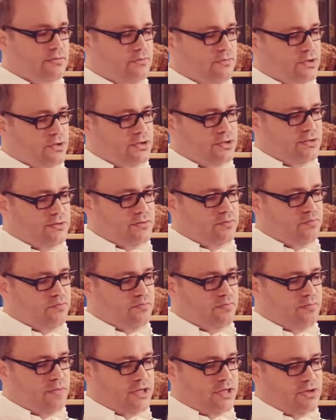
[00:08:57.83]
which is
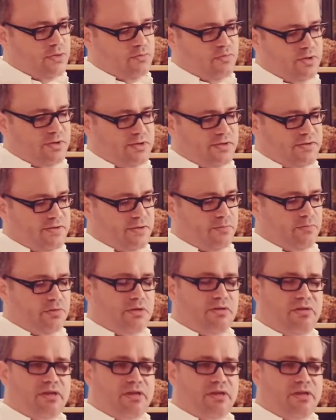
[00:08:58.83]
actually pretty simple.